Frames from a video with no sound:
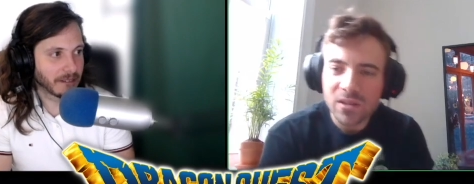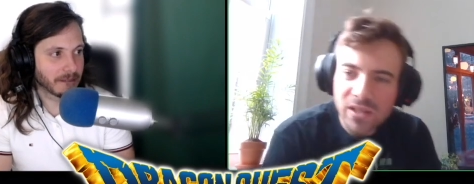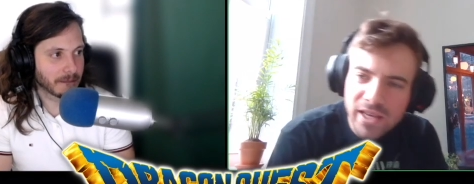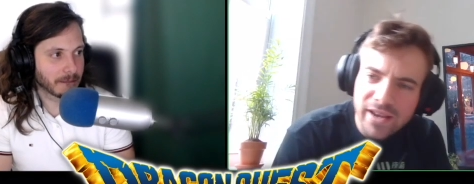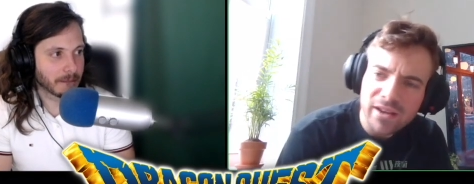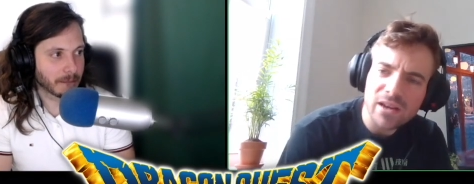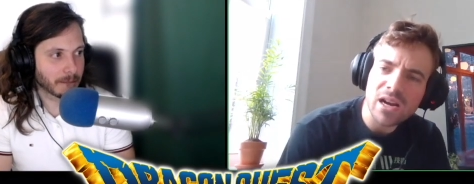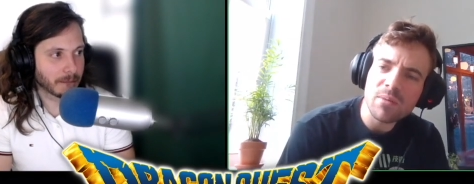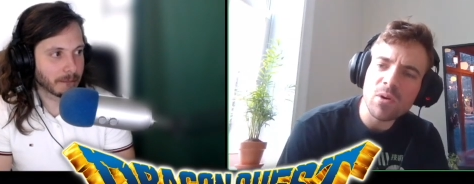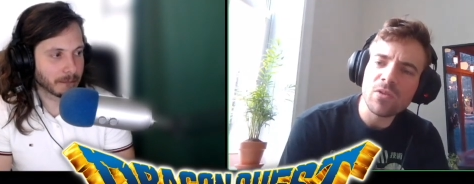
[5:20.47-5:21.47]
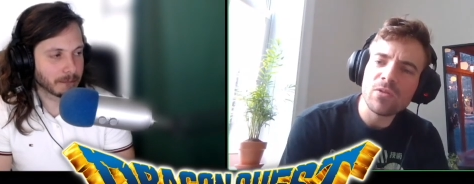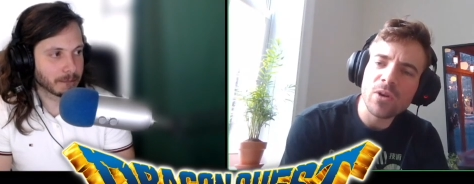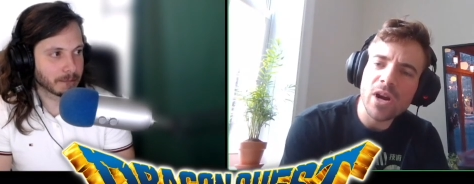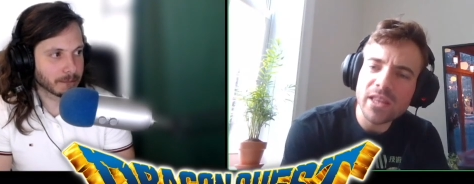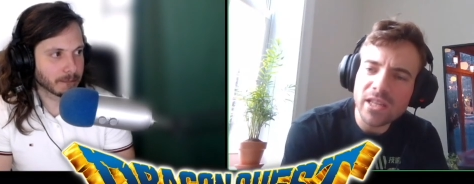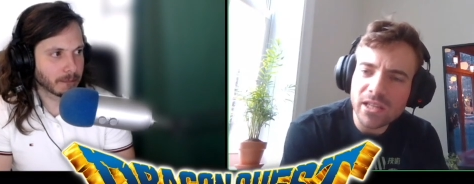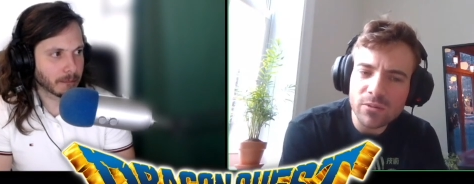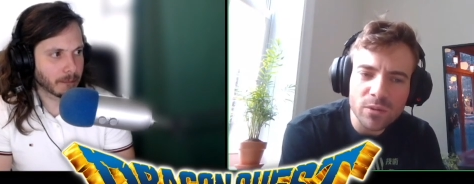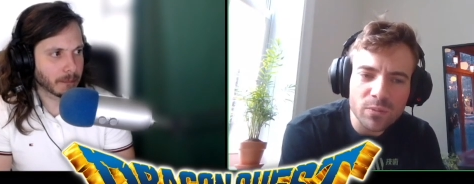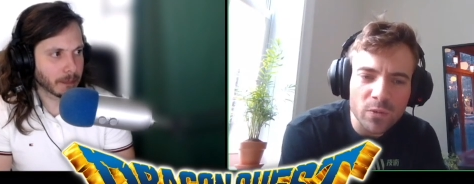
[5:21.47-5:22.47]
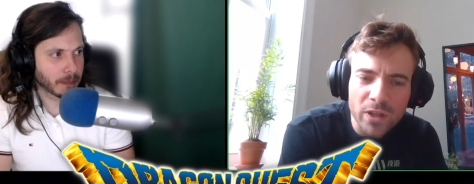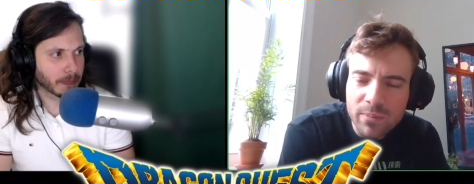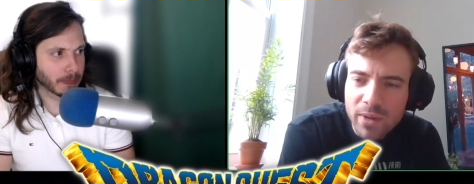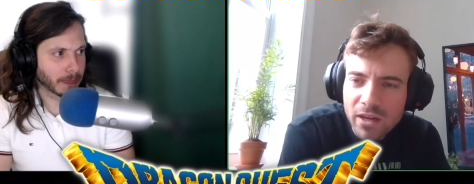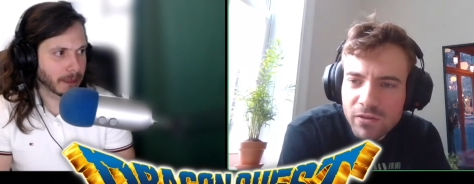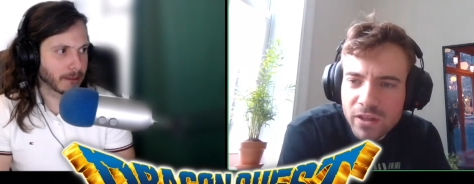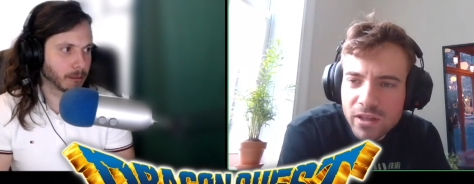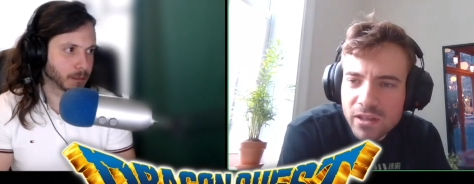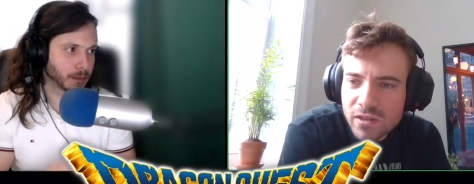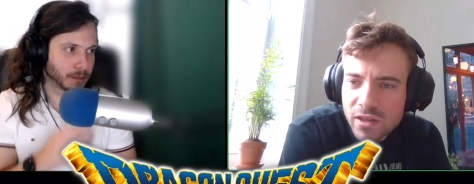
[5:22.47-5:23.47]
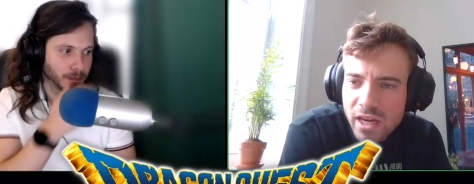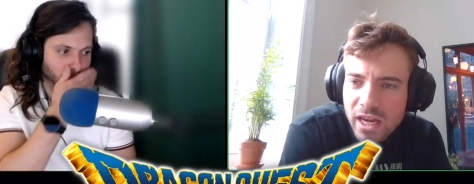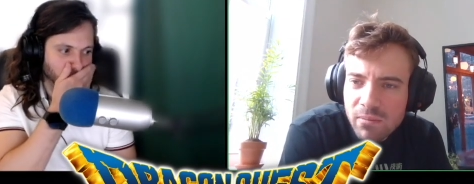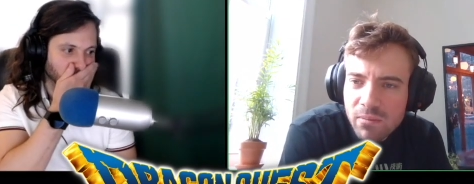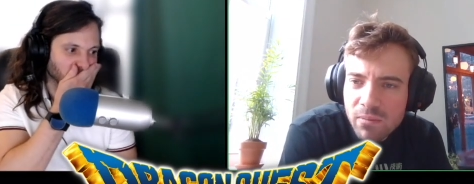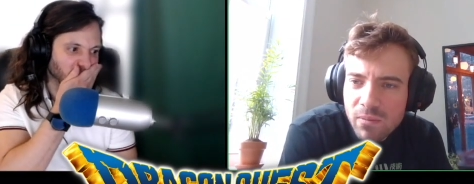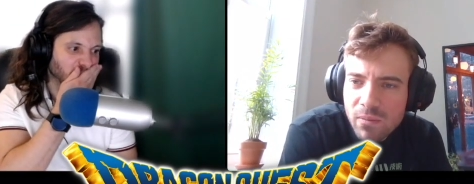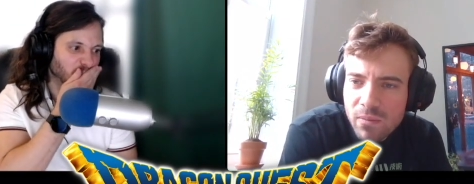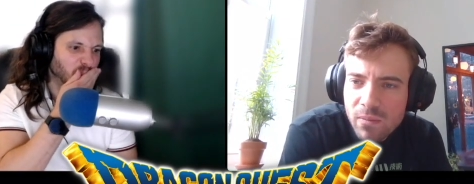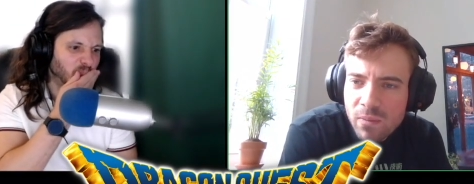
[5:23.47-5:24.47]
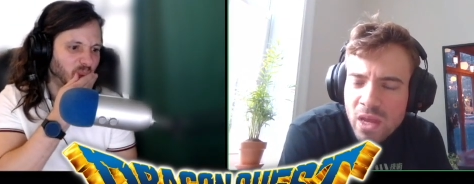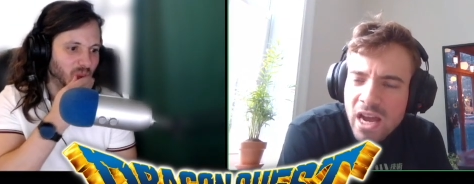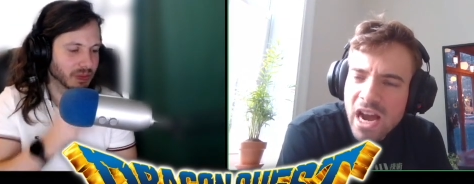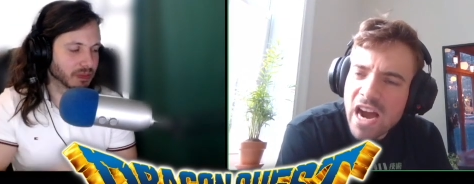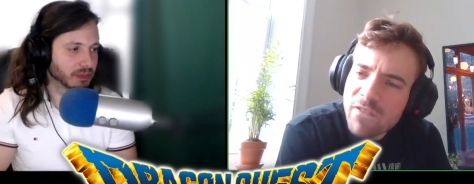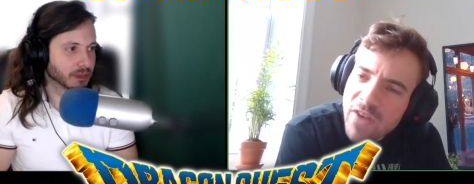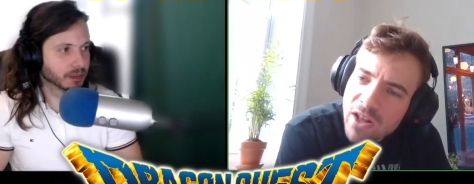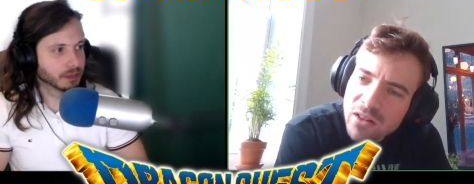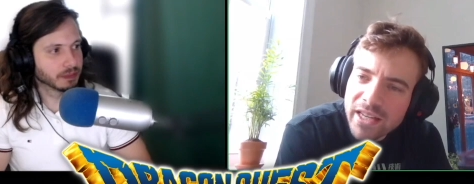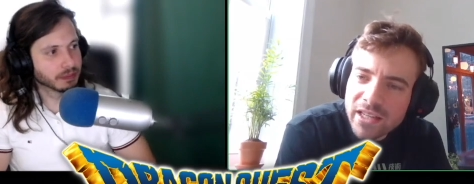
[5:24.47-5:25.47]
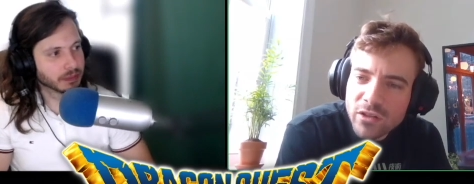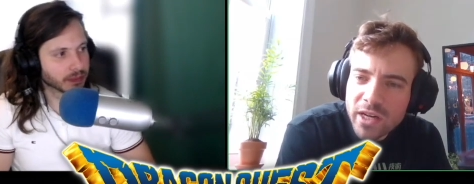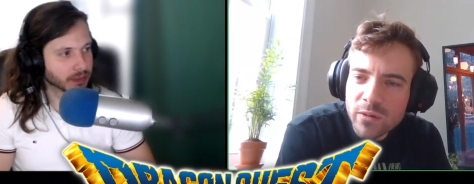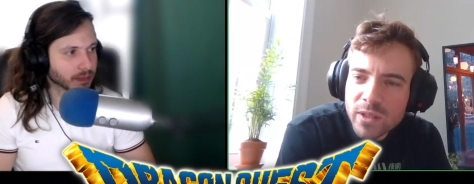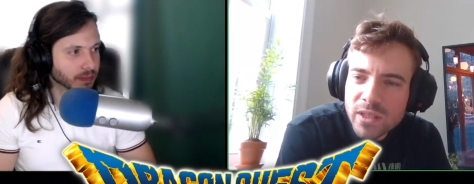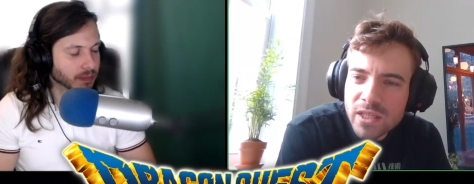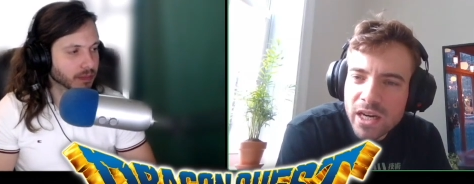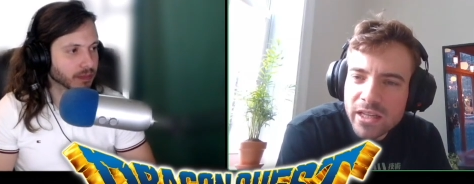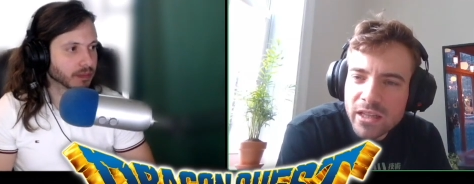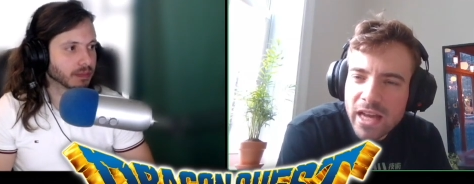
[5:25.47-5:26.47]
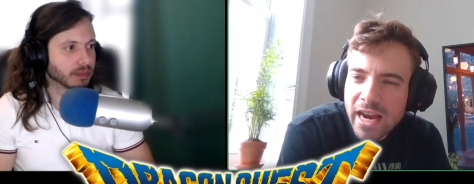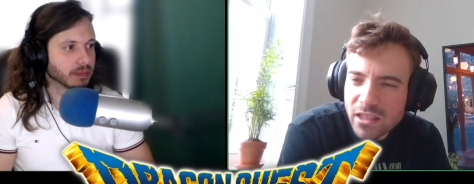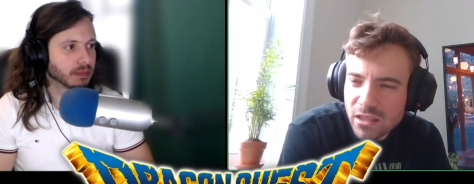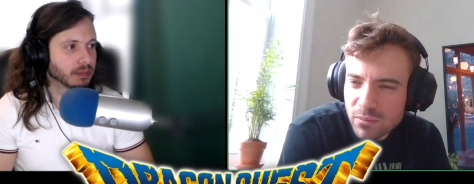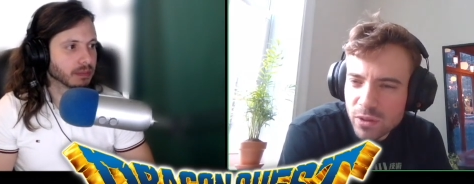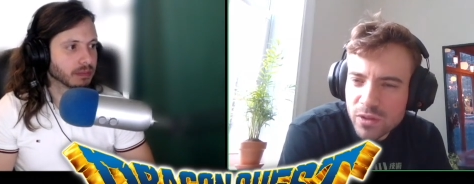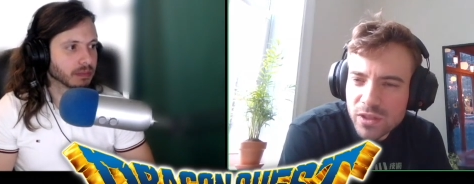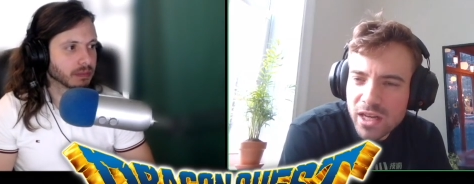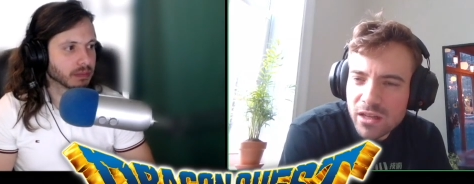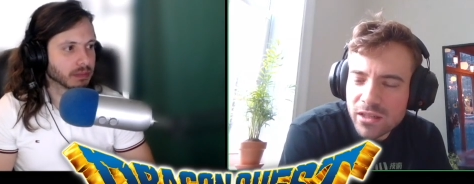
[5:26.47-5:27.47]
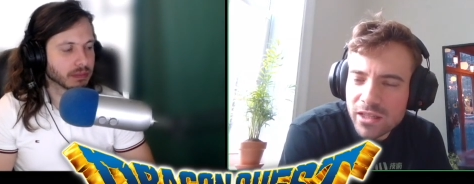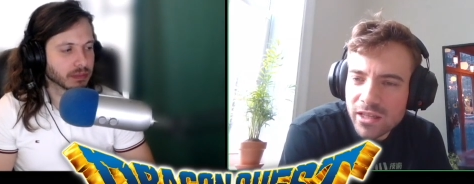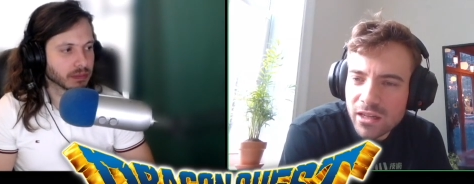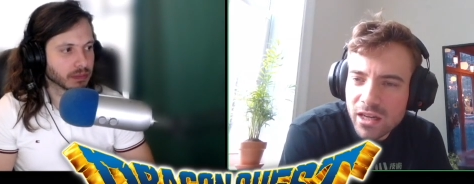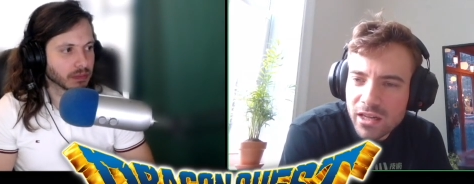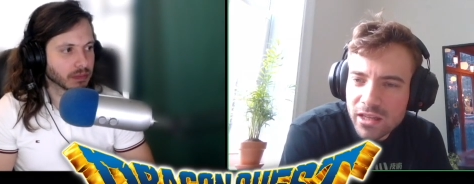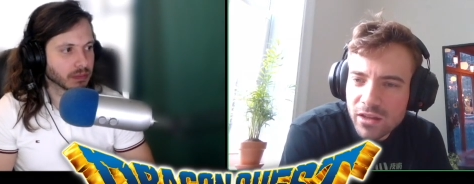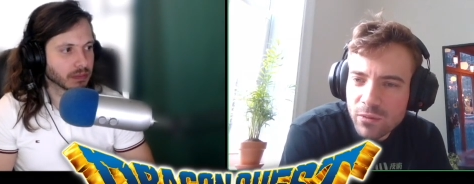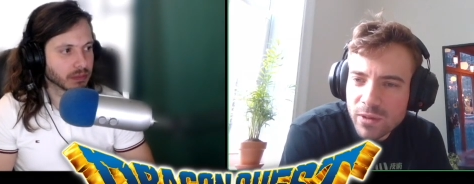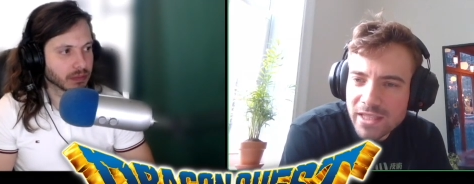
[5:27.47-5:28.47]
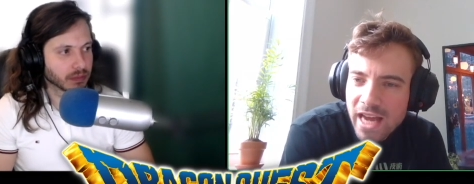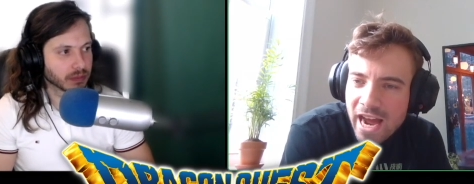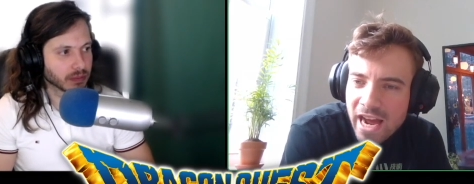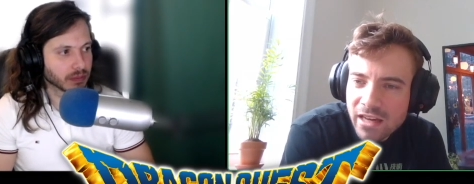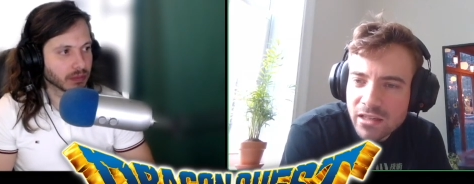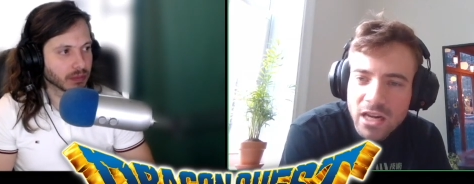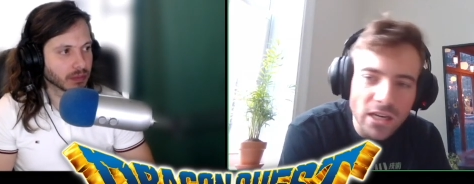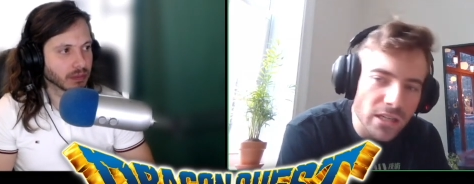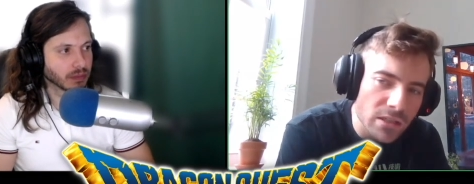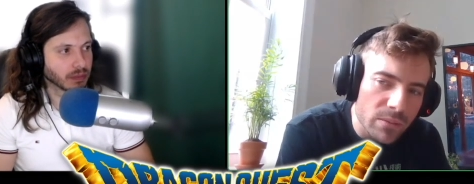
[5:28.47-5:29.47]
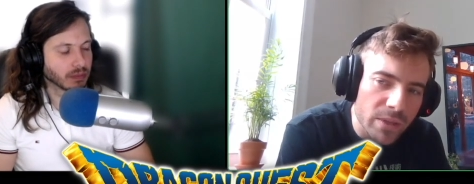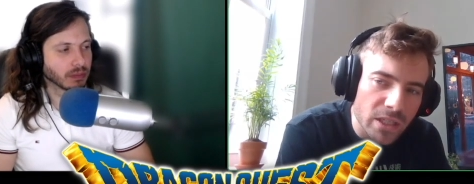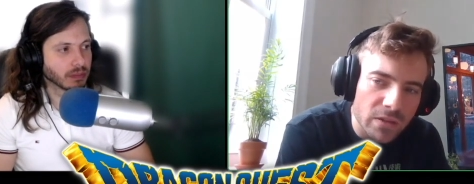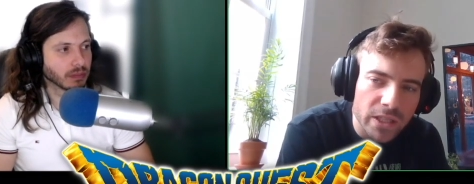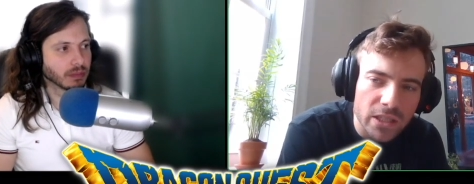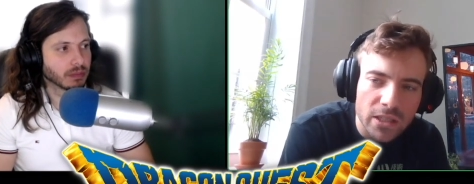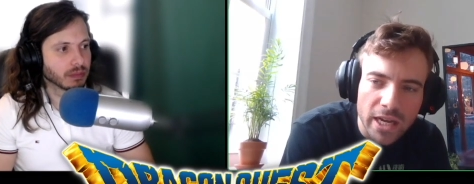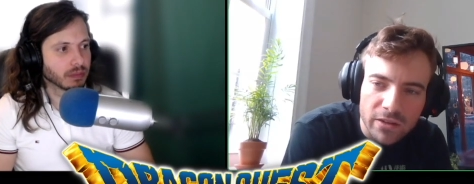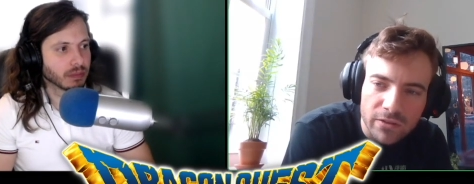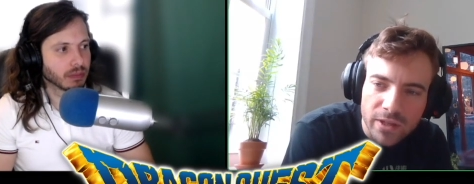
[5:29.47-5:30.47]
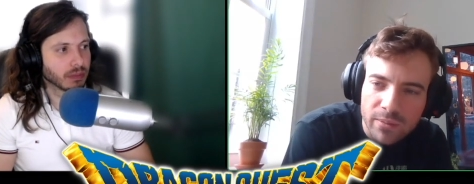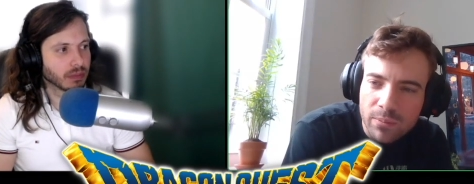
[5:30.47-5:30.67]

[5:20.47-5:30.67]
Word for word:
Speaker 1: Yeah, I'm all for. It. I think it would really benefit this game. I felt like Dragon Quest IX lacked some personality that a lot of the other ones had. Not necessarily because of like the lack of like